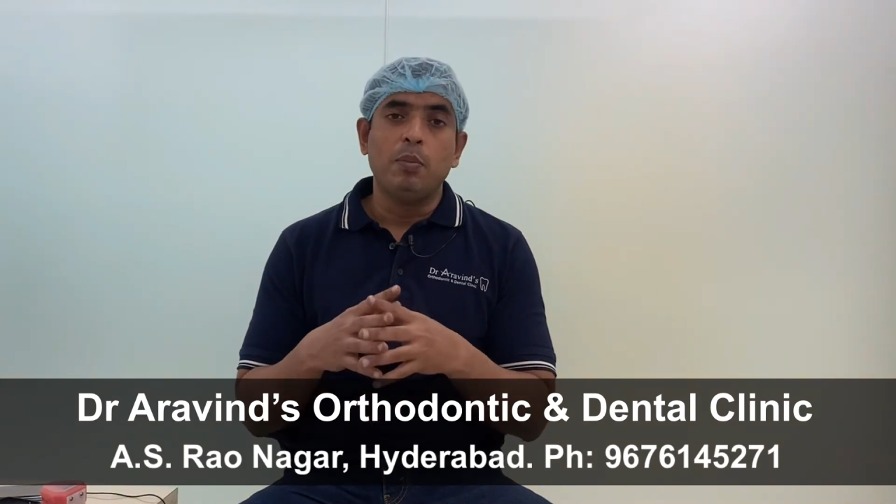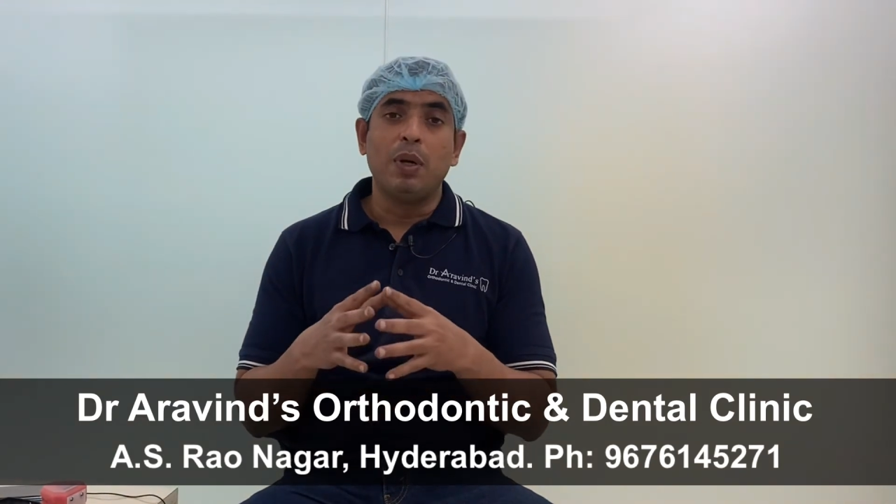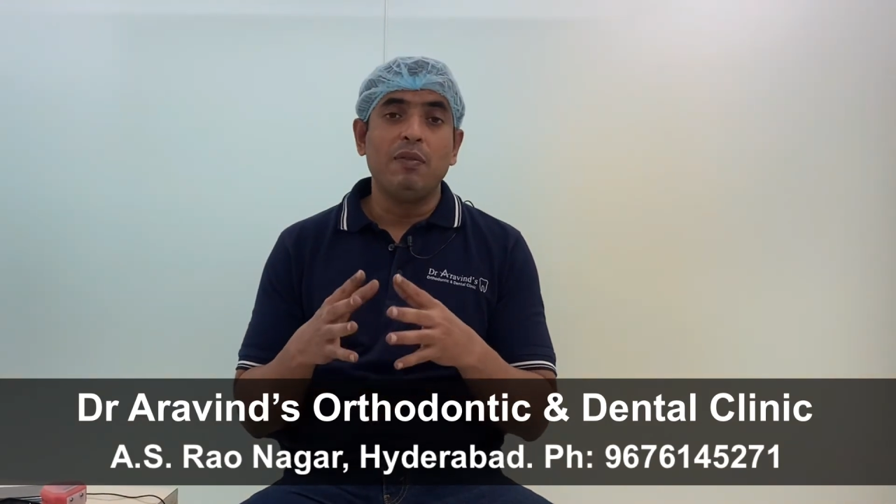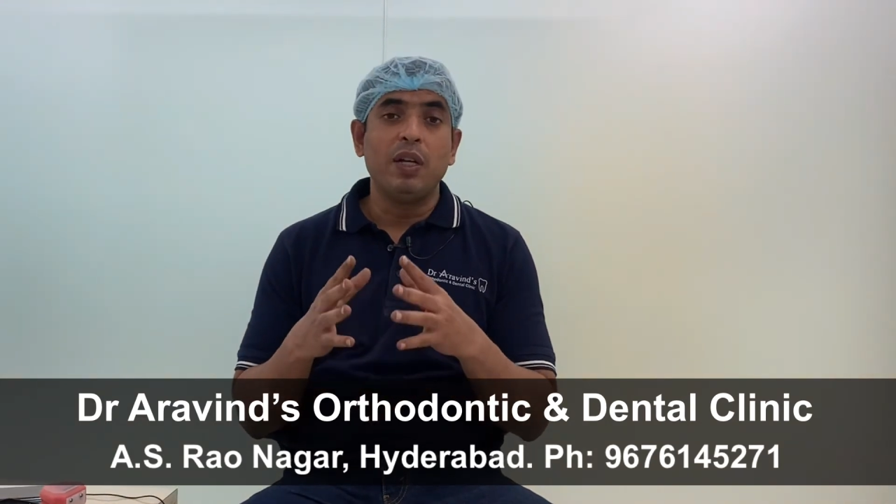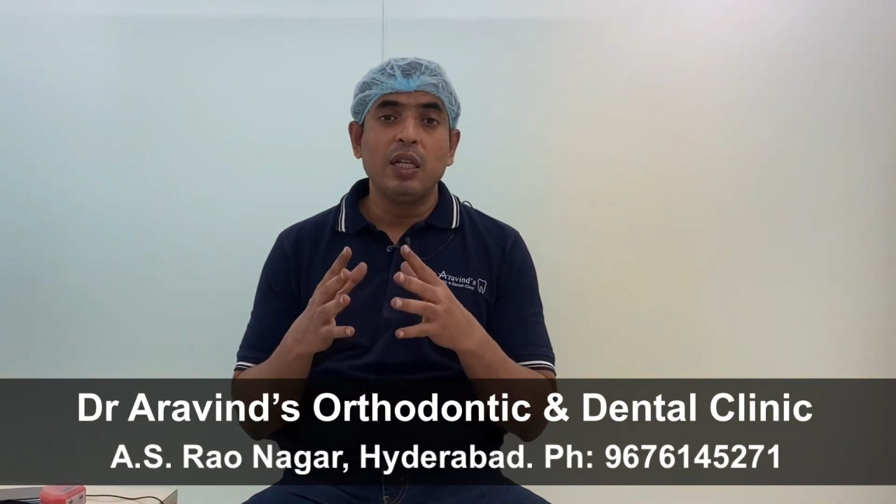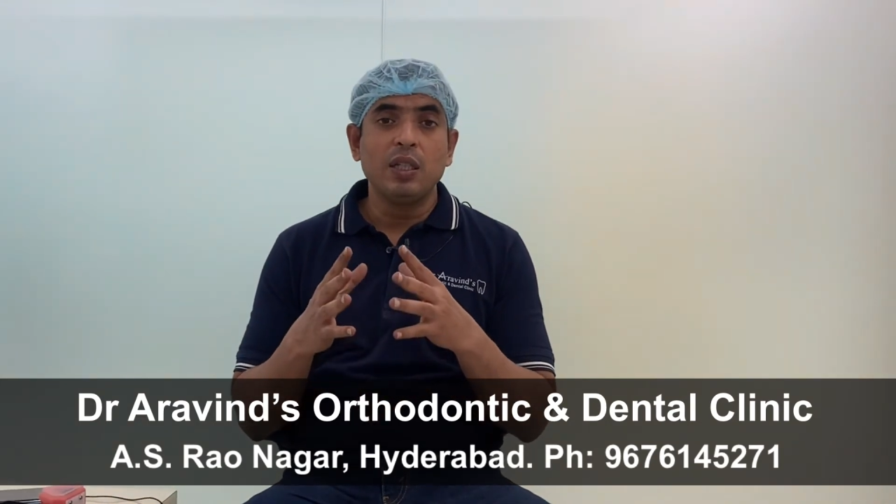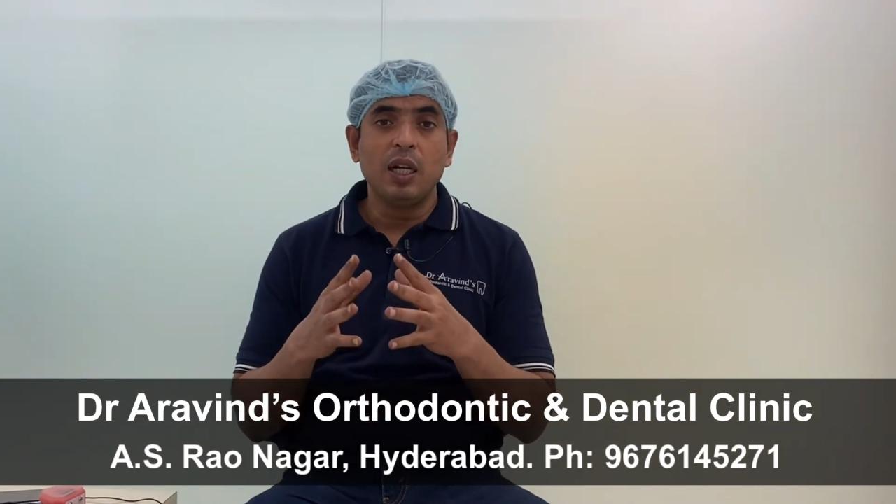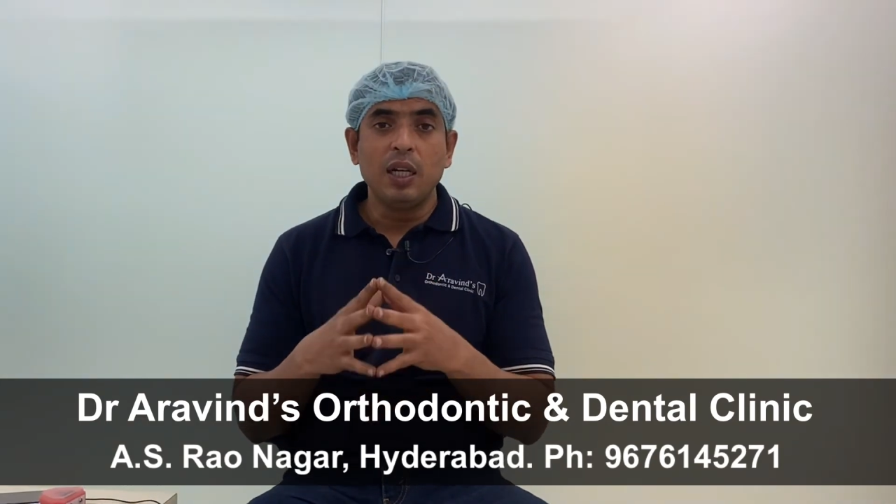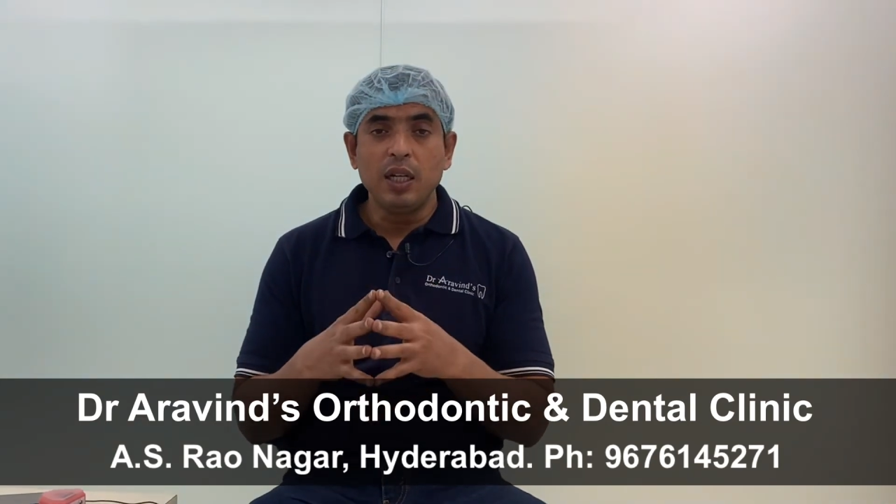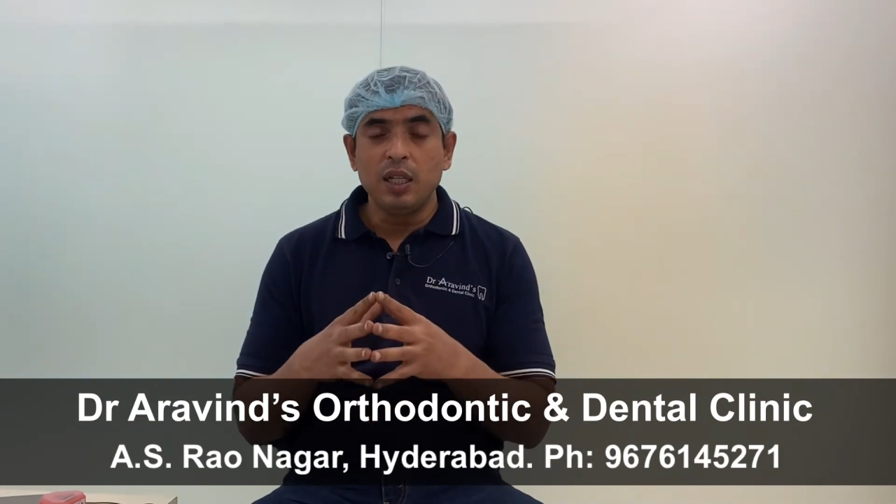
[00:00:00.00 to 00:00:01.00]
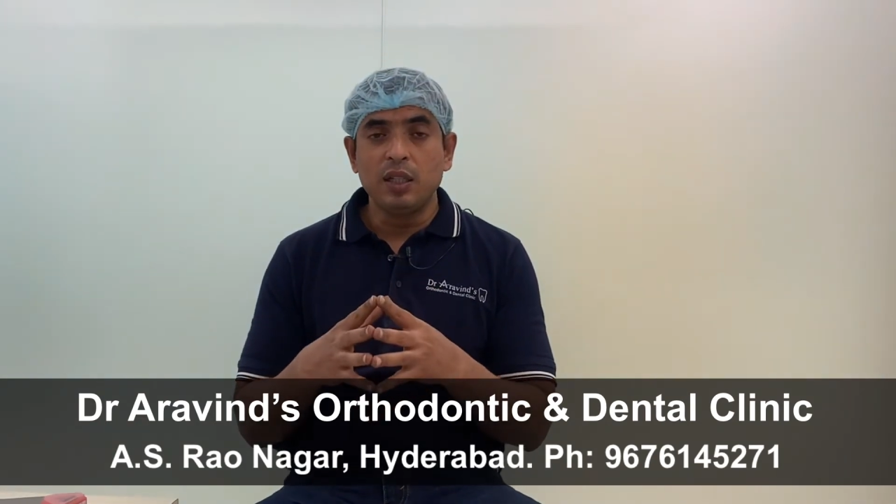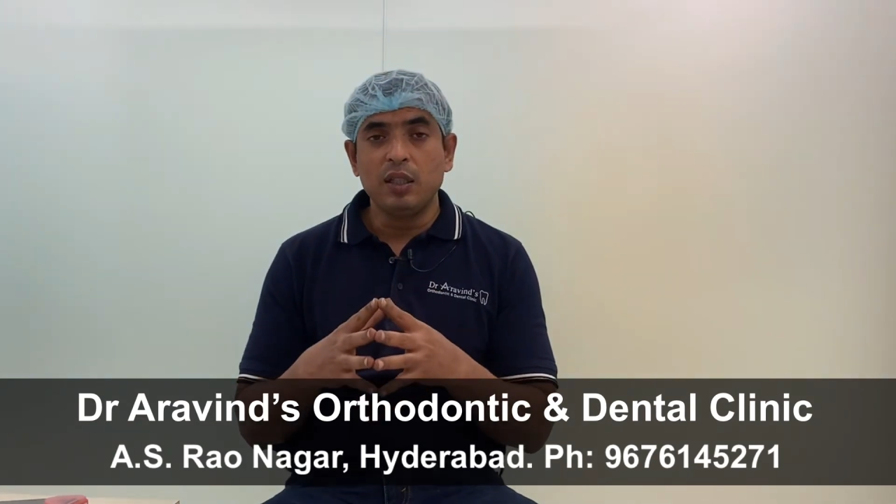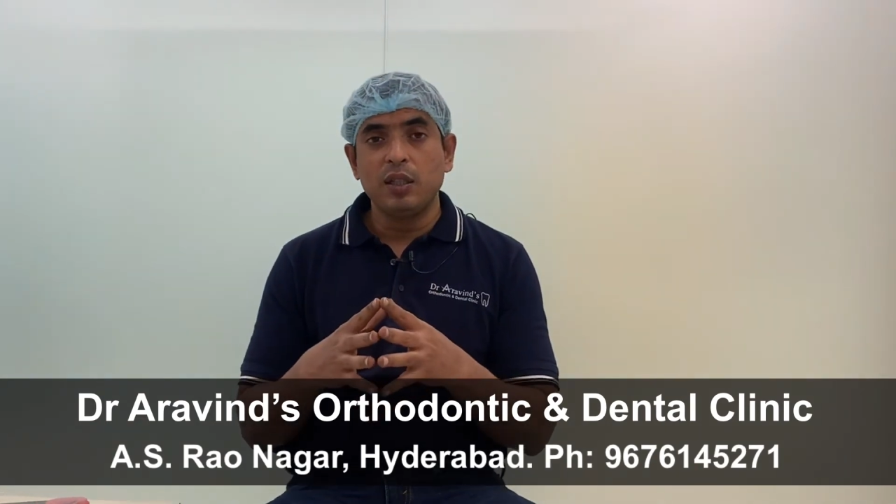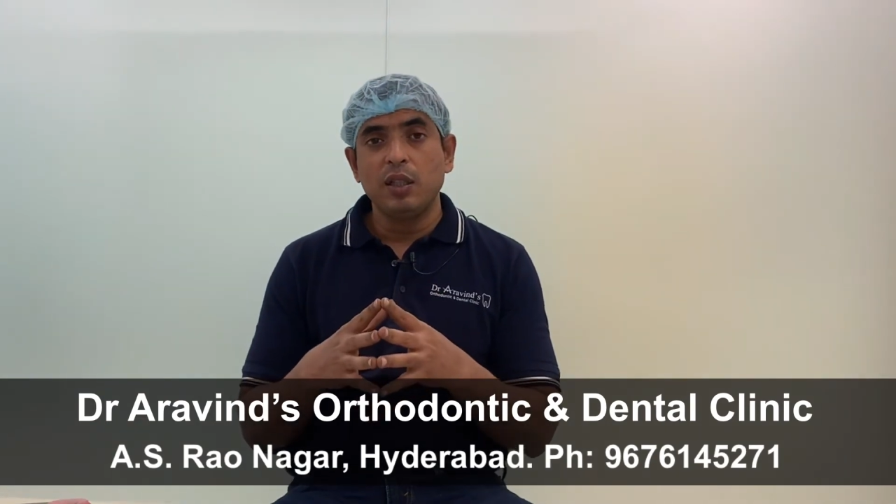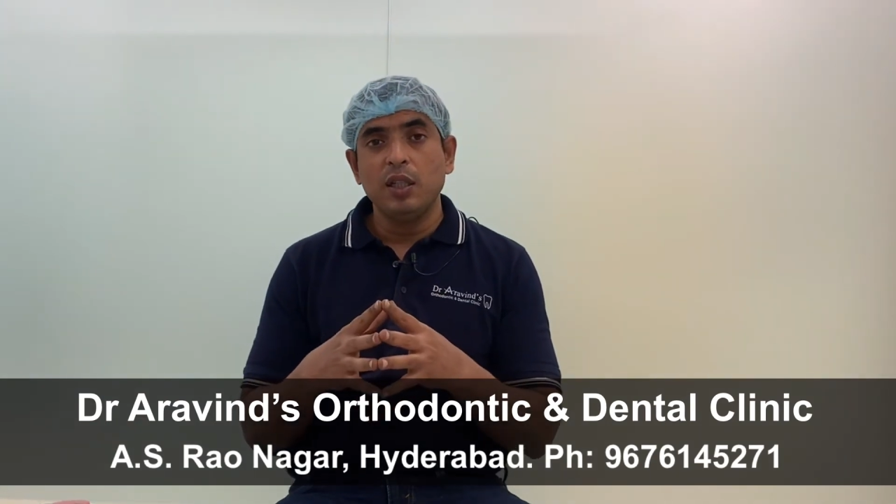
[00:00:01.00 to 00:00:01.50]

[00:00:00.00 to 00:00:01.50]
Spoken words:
But whereas in aligners,